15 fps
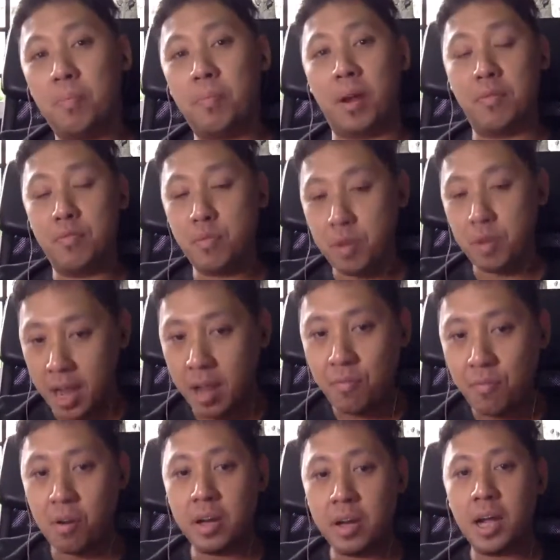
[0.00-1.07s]
But if you can
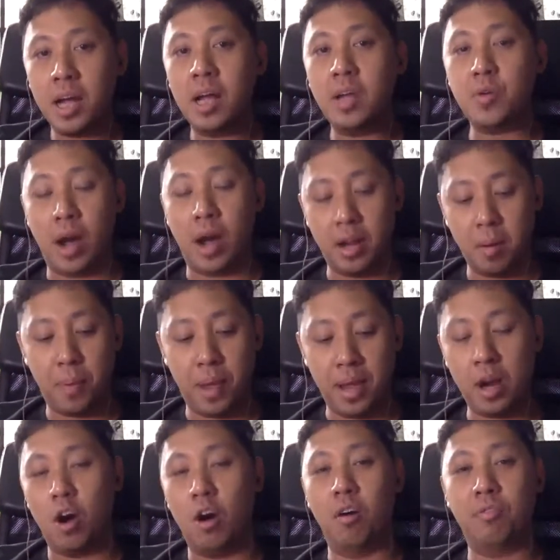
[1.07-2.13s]
afford a car, you're either paying
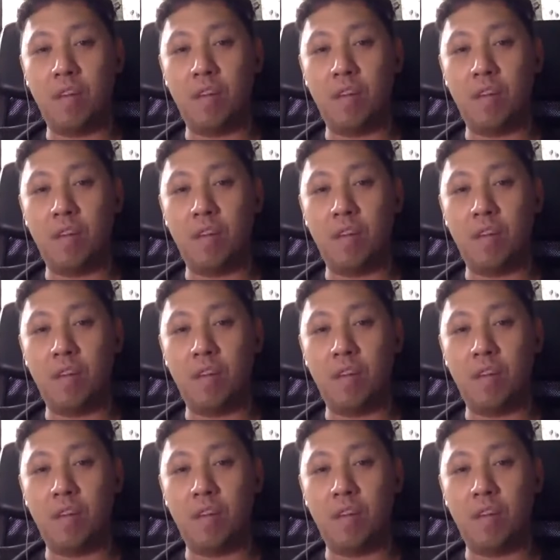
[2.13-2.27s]
off